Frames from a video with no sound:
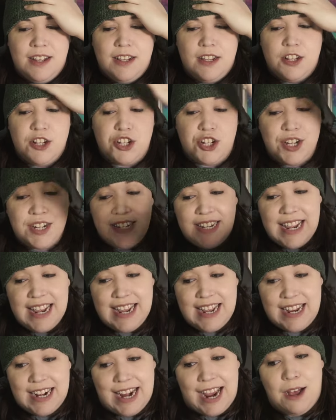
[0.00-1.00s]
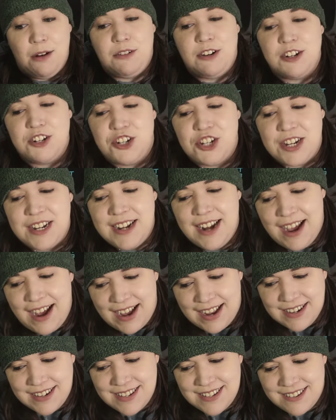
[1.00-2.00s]
"She did! How could she
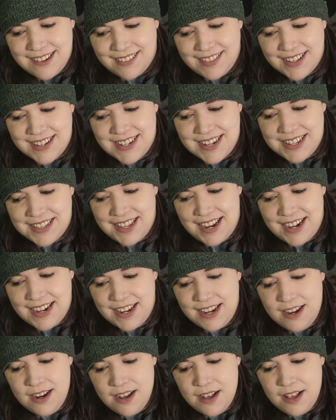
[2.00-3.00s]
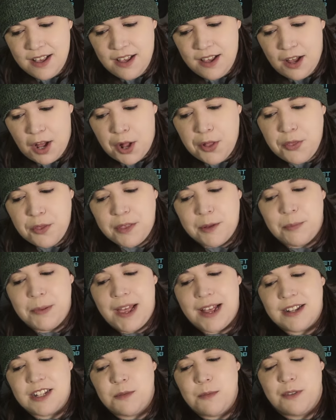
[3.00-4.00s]
not?" said the tea lady. Although the
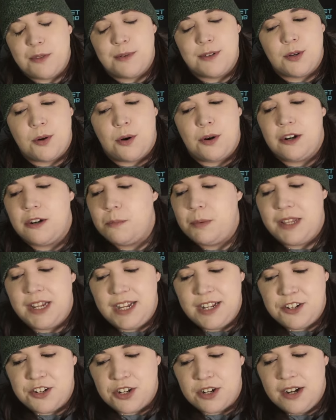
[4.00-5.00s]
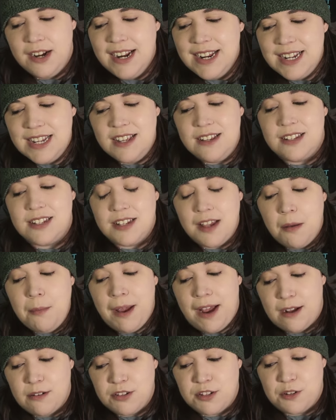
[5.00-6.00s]
blacksmith was horribly injured, he
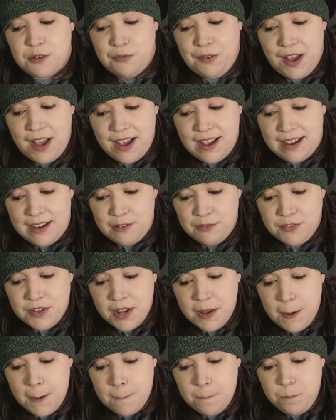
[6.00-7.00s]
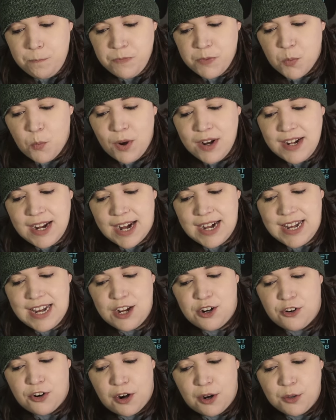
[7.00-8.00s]
somehow survived. One night he
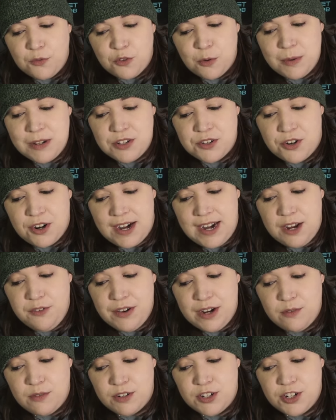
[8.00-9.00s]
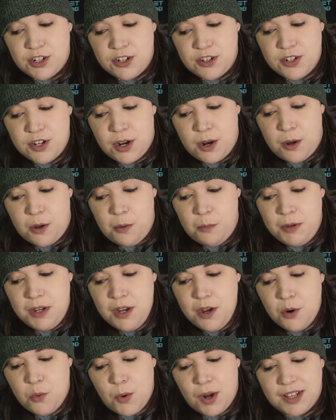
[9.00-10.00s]
crawled from his grave and returned home.
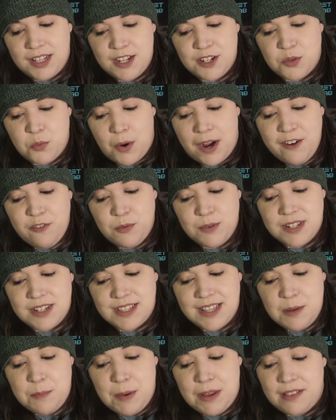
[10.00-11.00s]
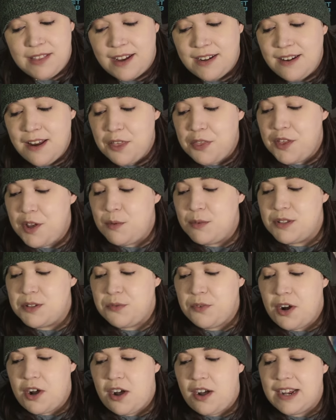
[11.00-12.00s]
While his wife was sleeping like nothing was
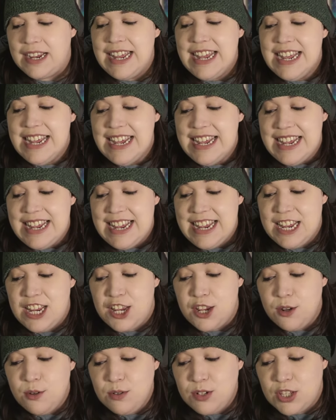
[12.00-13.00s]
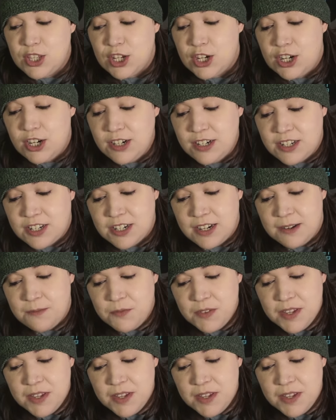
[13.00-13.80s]
wrong, he used the hook to,